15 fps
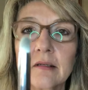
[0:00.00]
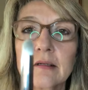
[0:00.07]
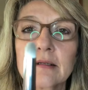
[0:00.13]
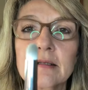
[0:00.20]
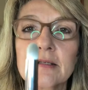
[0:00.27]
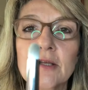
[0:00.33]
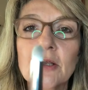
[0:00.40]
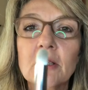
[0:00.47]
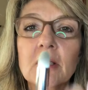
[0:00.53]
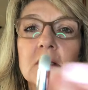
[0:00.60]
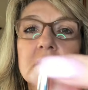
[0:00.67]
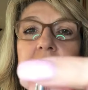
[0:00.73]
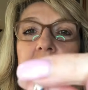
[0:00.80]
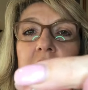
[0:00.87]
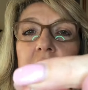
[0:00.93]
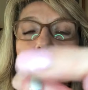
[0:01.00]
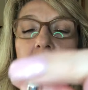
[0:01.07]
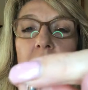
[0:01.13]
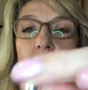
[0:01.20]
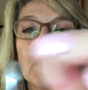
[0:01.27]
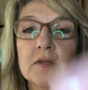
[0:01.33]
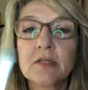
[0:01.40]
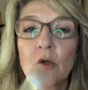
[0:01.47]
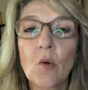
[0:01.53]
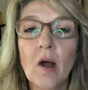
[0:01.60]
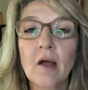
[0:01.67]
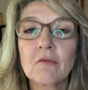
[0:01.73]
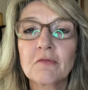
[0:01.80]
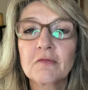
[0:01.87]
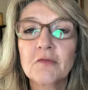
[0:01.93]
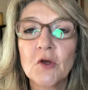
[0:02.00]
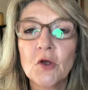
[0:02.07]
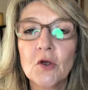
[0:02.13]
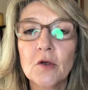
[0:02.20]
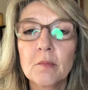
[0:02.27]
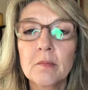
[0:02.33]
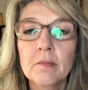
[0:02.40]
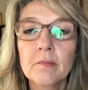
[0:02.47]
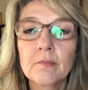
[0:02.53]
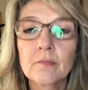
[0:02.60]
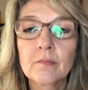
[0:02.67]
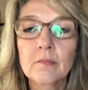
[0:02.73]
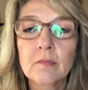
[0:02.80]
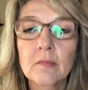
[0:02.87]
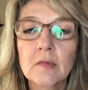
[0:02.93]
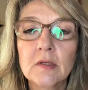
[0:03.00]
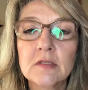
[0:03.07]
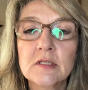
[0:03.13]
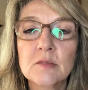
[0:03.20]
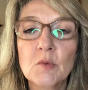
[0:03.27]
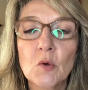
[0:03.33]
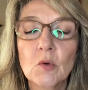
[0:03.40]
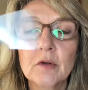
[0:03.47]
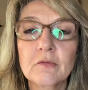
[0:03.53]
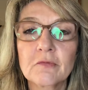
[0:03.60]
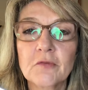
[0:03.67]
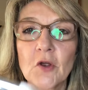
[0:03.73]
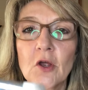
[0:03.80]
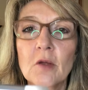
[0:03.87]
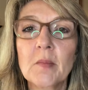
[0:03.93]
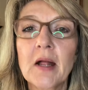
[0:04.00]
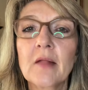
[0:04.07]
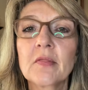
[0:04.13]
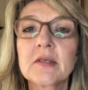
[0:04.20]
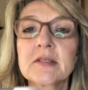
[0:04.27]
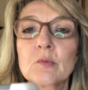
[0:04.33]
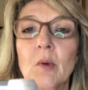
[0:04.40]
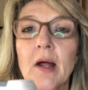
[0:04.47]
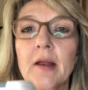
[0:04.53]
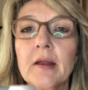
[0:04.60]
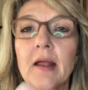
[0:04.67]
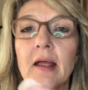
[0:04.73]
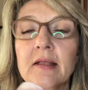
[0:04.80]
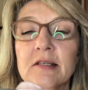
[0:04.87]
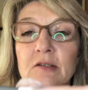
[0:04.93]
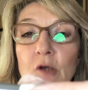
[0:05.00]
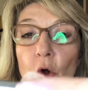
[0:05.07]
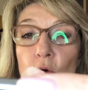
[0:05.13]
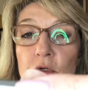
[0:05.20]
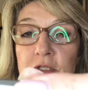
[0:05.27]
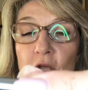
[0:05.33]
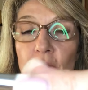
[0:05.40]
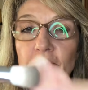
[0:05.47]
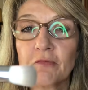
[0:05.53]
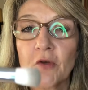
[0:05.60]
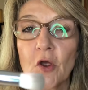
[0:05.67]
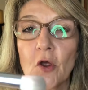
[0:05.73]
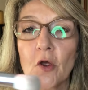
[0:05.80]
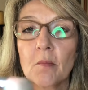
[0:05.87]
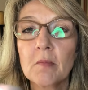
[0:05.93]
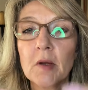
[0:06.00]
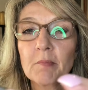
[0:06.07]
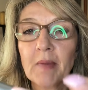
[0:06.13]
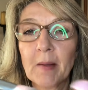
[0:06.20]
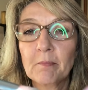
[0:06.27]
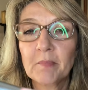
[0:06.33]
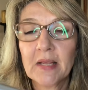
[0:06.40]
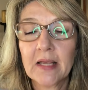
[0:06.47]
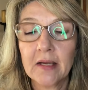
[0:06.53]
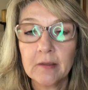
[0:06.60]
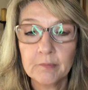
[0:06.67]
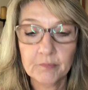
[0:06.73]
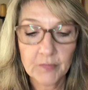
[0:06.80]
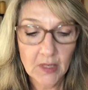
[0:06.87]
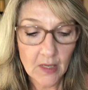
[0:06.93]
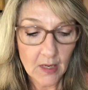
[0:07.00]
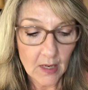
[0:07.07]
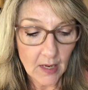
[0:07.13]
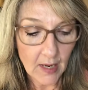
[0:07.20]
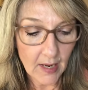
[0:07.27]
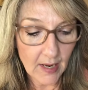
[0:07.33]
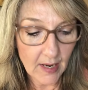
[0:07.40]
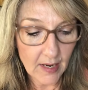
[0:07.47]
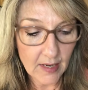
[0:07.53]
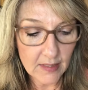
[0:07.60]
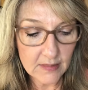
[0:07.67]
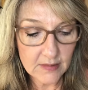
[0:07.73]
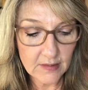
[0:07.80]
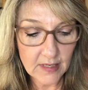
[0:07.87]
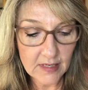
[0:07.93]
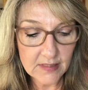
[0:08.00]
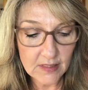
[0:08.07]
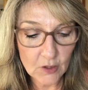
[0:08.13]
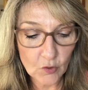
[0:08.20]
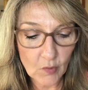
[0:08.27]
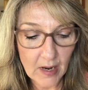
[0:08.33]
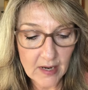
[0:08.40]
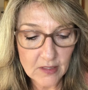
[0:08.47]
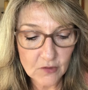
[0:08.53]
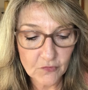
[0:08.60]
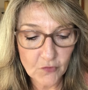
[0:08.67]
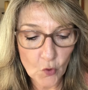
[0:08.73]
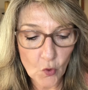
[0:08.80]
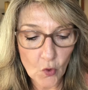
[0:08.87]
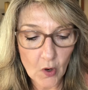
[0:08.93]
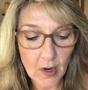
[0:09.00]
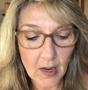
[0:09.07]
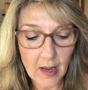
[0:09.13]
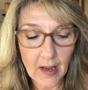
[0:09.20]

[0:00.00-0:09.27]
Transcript: so you can see that that one's quite firm, small and firm, and this one is also firm but bigger. And these are great for